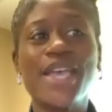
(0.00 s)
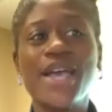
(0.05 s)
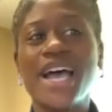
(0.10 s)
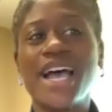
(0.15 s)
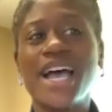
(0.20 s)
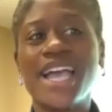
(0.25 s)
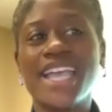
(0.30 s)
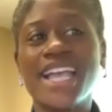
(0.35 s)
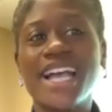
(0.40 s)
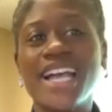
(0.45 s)

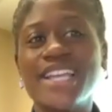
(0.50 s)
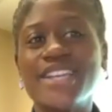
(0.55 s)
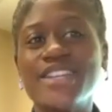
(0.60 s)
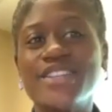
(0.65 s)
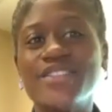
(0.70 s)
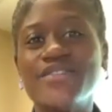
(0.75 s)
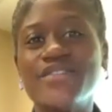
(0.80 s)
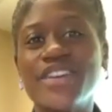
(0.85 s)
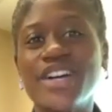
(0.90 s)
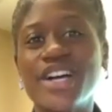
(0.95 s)
I kind
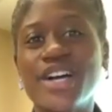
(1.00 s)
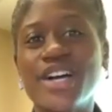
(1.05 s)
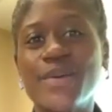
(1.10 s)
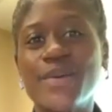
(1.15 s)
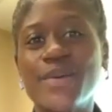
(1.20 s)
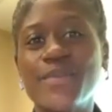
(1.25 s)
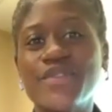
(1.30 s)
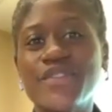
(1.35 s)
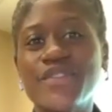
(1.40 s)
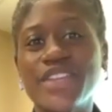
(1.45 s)
of
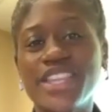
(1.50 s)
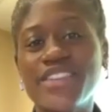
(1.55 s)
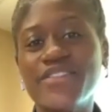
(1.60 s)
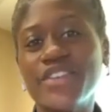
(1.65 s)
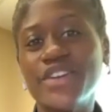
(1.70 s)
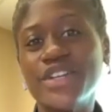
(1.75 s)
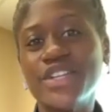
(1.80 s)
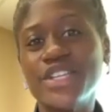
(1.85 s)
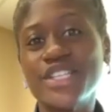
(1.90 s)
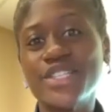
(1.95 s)
really
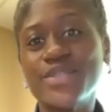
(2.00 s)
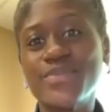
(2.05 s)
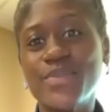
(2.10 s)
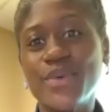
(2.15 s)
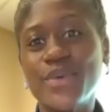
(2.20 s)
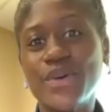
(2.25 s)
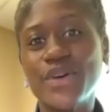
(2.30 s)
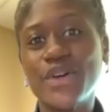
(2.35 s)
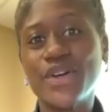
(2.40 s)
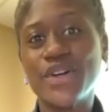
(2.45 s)
focus
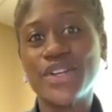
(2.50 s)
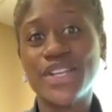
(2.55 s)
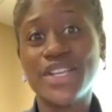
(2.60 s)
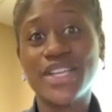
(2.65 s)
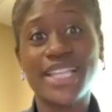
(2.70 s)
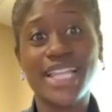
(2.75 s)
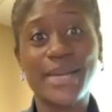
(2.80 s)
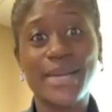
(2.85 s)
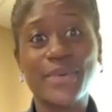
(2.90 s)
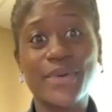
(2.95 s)
more on
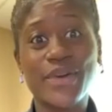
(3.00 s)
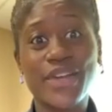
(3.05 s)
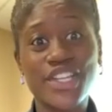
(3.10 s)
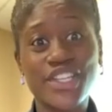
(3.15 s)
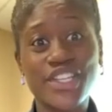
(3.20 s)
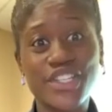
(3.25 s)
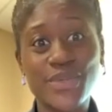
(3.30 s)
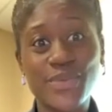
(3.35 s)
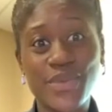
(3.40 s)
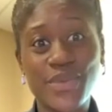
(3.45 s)

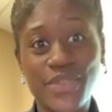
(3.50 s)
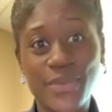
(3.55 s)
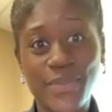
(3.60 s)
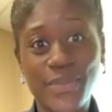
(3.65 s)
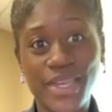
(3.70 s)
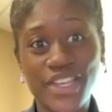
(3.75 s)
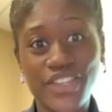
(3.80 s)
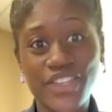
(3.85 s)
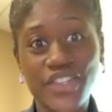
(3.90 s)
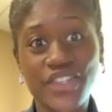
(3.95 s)
collaboration with the
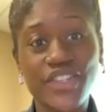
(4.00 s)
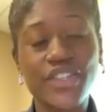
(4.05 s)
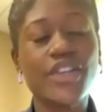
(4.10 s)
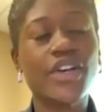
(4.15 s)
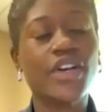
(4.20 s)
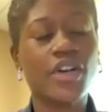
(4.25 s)
patient,